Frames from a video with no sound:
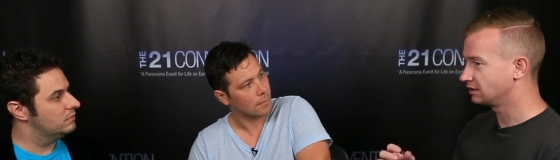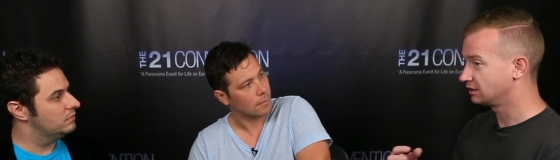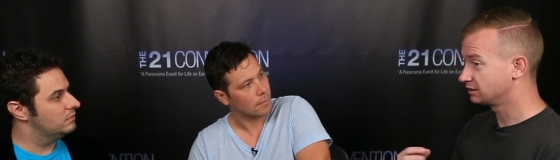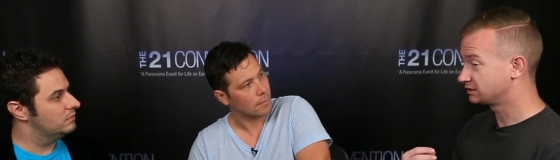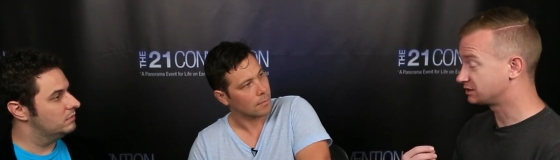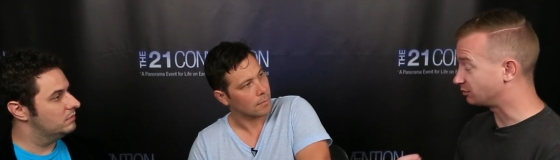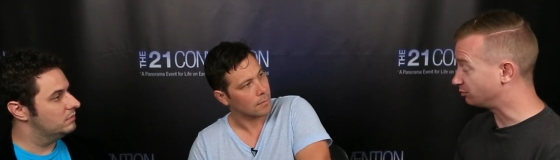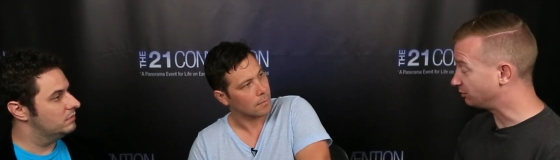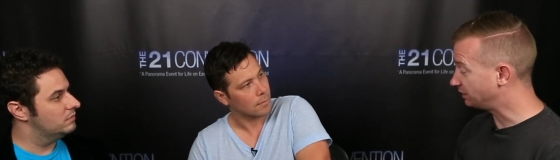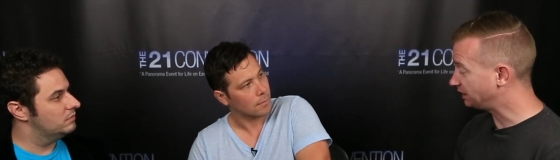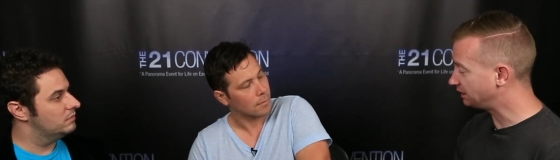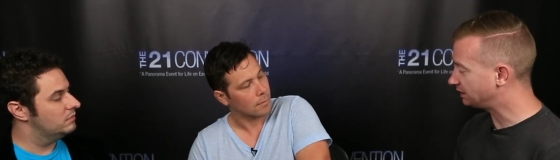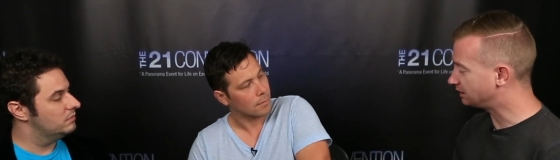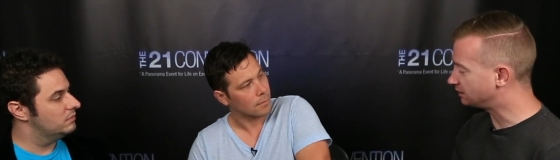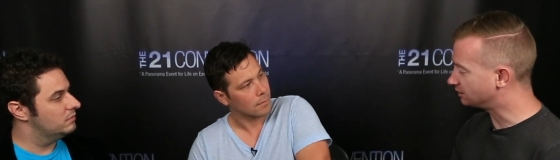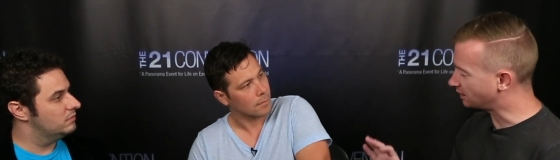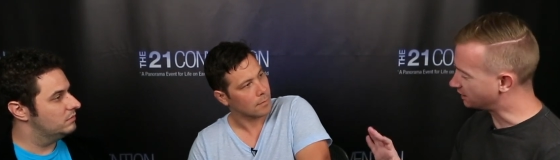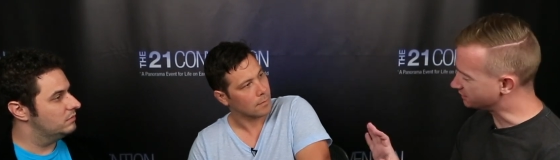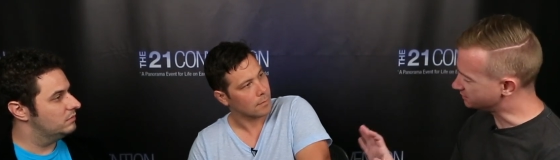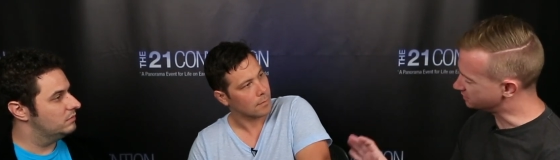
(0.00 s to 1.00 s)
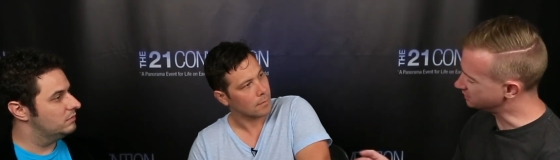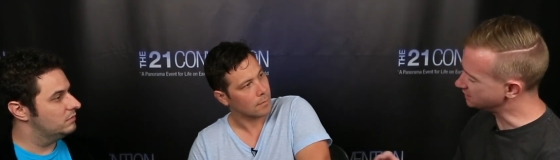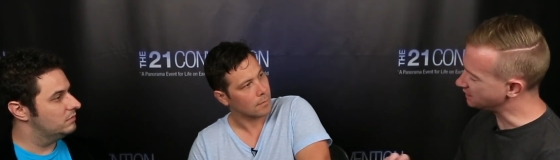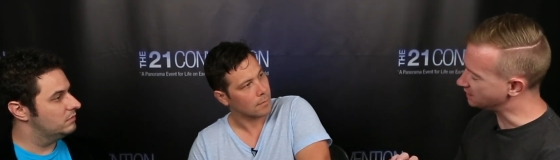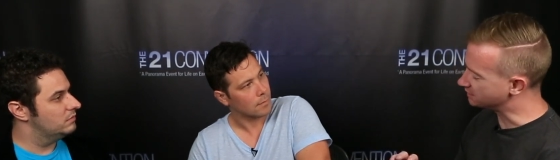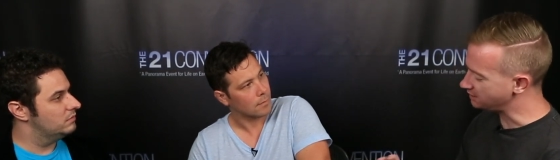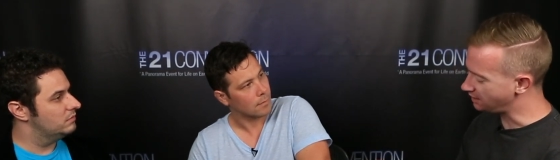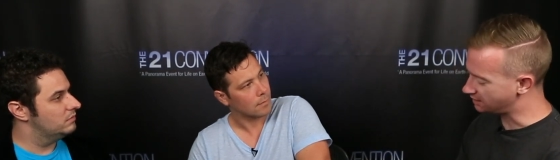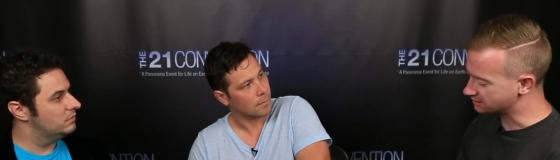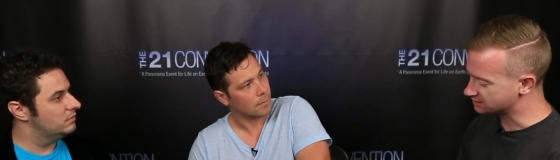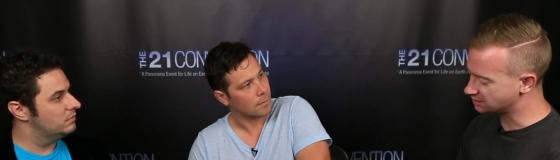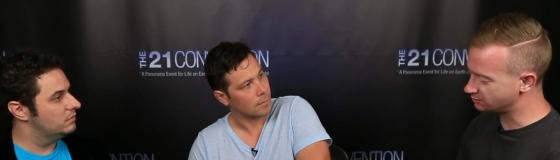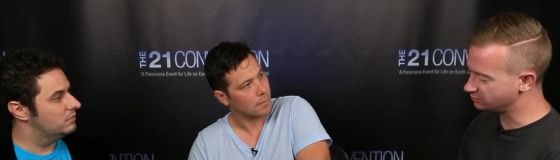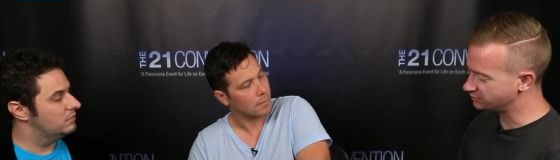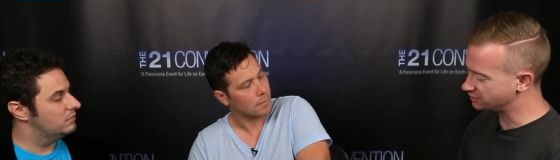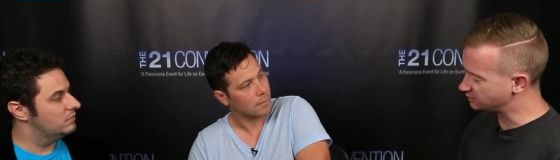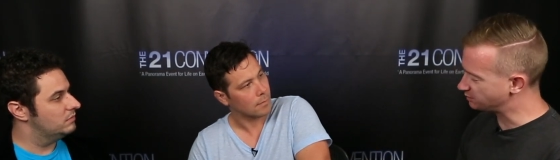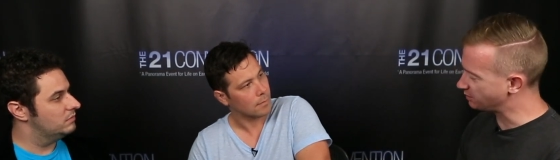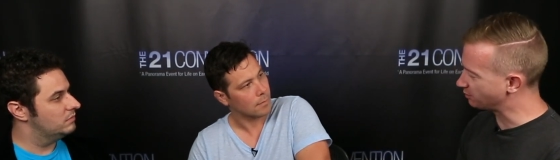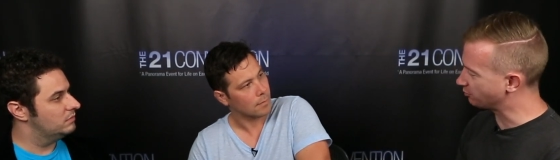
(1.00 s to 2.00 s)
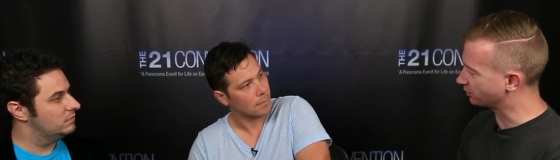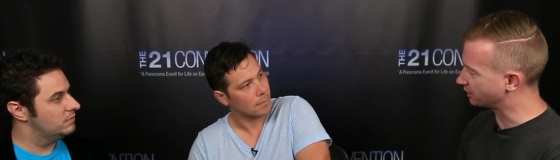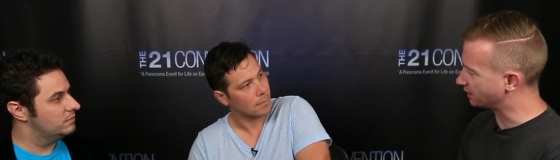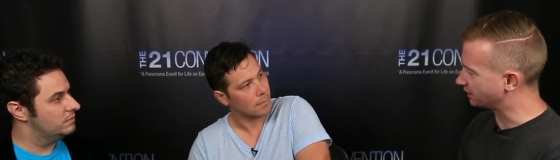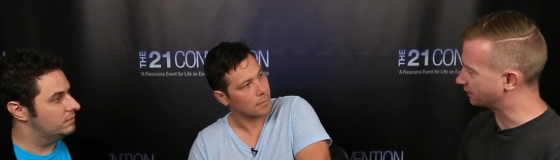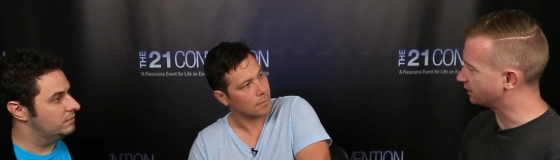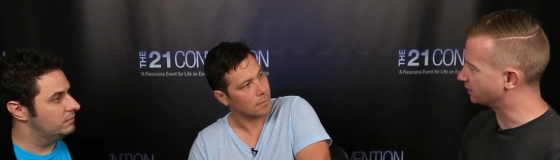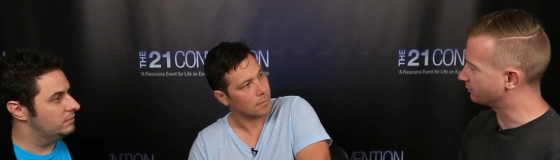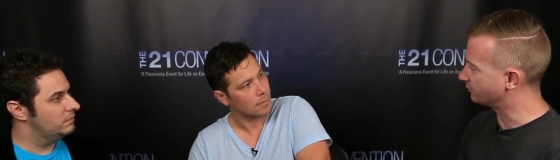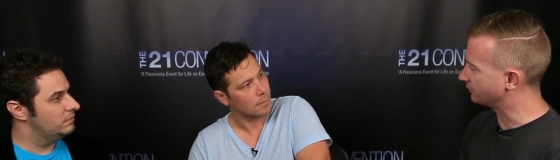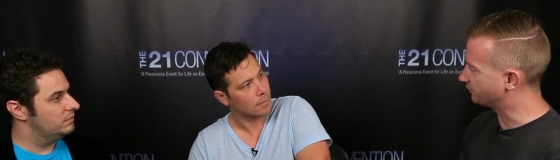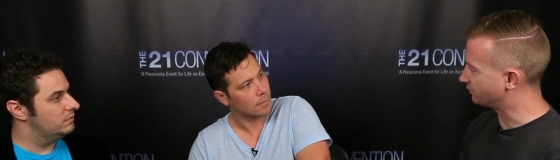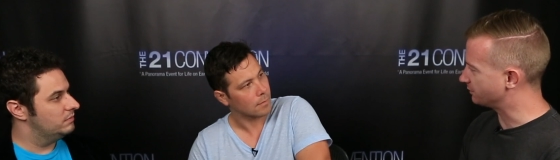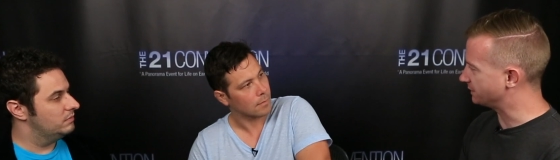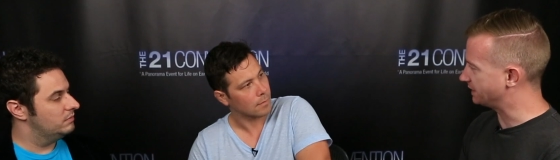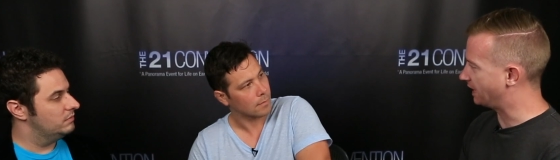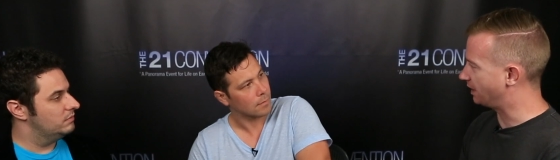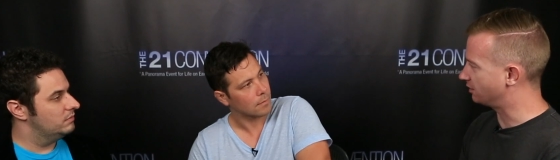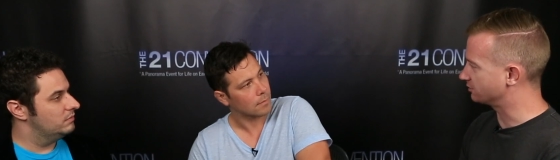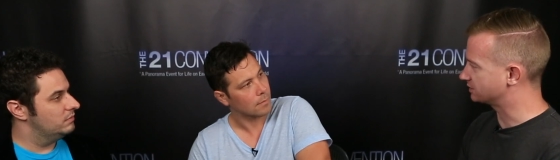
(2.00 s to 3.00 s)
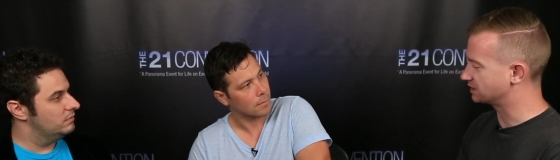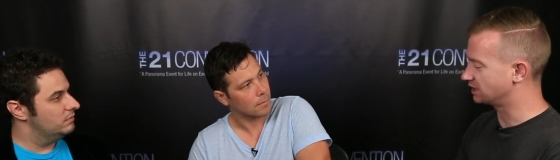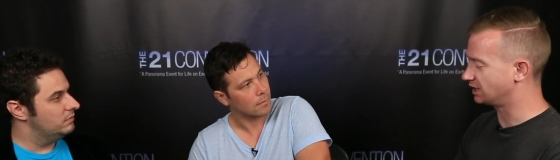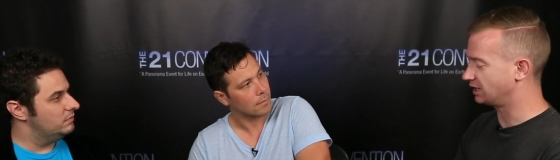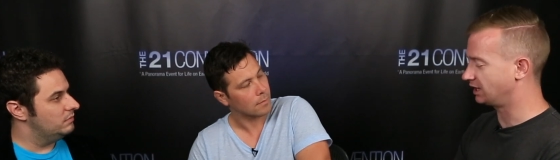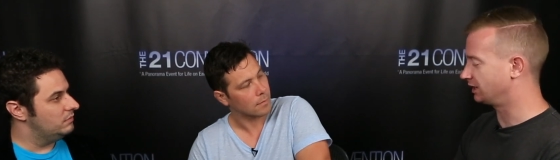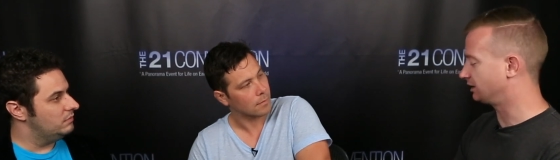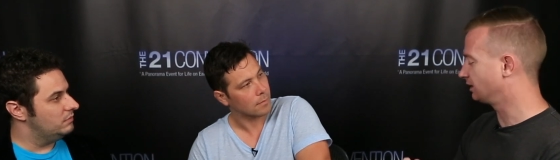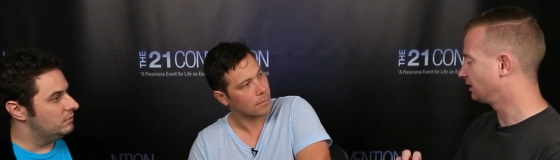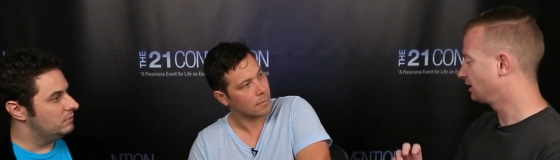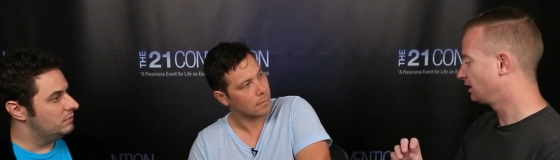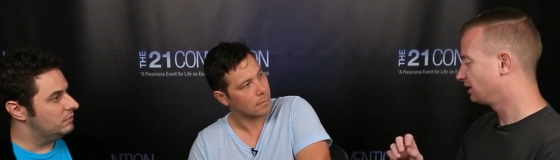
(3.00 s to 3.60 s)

Speaker 1: to me, as you said, yeah, some of these people are kind of coming from the outside.